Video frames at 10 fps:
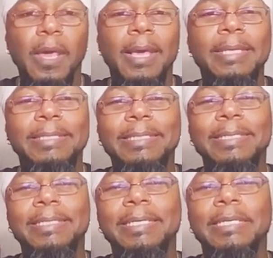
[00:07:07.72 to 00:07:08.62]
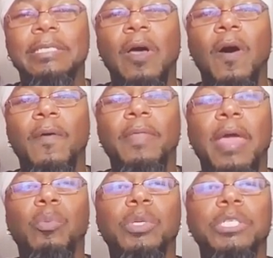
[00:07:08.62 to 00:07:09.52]
And since He is all
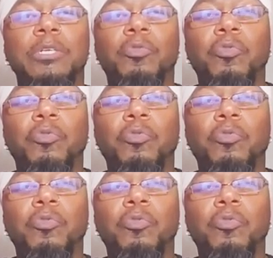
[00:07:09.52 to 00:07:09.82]
that, we should